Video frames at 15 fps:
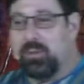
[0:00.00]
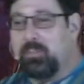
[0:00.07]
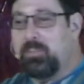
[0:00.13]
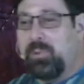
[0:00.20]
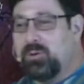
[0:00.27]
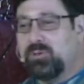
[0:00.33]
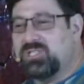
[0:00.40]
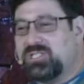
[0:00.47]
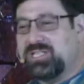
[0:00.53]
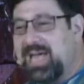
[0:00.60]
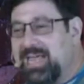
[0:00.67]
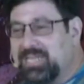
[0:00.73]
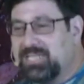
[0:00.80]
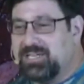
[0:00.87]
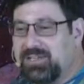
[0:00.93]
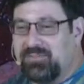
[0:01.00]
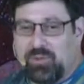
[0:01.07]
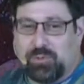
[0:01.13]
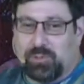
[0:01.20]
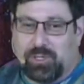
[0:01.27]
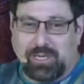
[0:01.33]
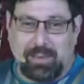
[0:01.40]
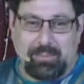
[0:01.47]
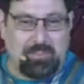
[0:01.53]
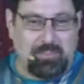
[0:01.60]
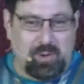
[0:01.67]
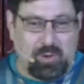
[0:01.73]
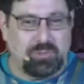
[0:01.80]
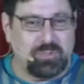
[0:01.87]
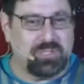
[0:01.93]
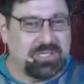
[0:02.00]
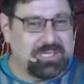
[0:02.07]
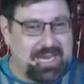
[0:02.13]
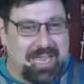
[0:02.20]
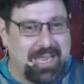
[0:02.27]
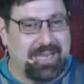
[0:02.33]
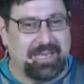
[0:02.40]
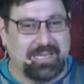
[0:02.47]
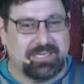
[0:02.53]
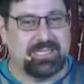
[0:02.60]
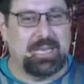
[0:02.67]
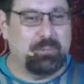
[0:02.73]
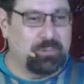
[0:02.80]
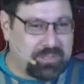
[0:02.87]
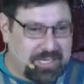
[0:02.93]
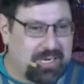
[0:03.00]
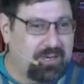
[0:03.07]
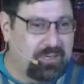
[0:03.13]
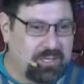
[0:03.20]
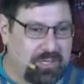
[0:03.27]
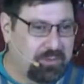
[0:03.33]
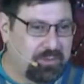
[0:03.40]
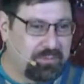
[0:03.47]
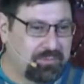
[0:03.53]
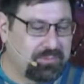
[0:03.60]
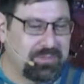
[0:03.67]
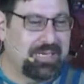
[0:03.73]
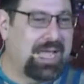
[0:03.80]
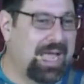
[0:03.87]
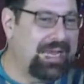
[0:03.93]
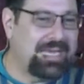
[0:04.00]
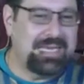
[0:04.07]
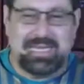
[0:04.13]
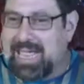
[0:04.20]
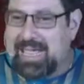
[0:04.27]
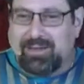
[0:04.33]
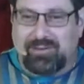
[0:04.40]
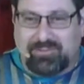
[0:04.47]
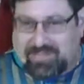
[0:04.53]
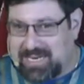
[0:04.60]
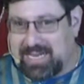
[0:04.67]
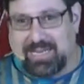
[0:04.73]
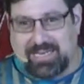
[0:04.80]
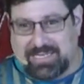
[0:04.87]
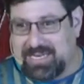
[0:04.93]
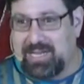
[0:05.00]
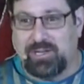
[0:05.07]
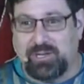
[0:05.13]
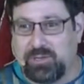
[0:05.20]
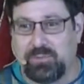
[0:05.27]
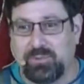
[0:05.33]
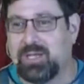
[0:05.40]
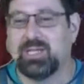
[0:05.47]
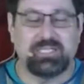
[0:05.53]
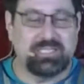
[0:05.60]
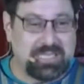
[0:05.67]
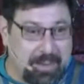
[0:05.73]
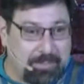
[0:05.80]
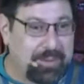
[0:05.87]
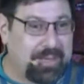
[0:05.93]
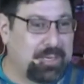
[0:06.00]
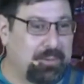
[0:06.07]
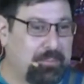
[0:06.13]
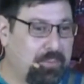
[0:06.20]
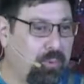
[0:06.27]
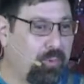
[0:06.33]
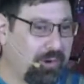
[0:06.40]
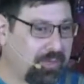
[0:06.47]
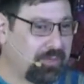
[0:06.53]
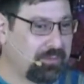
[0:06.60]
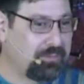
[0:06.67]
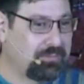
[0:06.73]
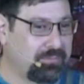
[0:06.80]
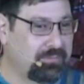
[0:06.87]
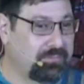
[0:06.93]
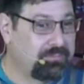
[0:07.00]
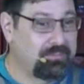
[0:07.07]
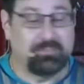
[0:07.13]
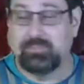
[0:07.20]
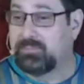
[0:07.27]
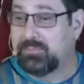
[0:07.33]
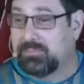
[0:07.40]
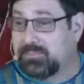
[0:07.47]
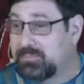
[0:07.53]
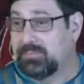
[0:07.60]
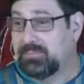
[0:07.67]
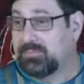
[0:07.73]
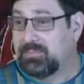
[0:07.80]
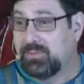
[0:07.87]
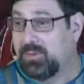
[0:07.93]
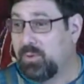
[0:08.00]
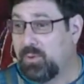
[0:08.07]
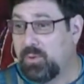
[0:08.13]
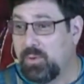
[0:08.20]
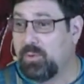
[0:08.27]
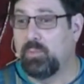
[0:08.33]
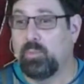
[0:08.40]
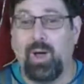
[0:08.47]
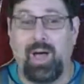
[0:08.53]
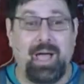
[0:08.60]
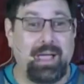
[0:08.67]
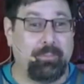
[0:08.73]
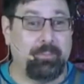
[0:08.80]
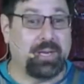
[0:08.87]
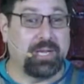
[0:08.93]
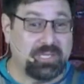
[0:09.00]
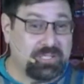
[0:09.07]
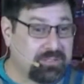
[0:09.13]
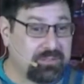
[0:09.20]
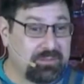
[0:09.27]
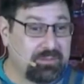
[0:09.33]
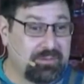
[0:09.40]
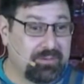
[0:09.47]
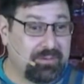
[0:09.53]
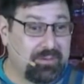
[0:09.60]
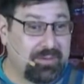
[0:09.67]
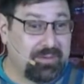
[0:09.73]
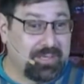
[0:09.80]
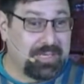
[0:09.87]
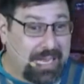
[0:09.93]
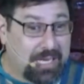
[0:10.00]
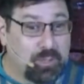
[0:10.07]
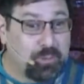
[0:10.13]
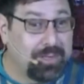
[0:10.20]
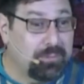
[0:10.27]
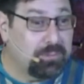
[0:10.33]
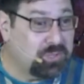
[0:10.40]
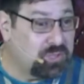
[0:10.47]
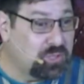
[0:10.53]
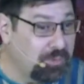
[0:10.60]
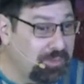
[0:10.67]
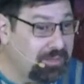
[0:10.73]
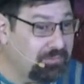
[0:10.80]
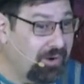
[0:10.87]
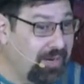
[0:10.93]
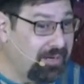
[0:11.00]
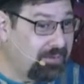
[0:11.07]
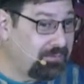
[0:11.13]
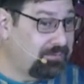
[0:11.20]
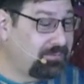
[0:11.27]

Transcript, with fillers: Most diets, if you look at most diets, they will tell you, nine out of ten tell you, stop eating pork. Yeah. Why? Because God knew what he was doing, right?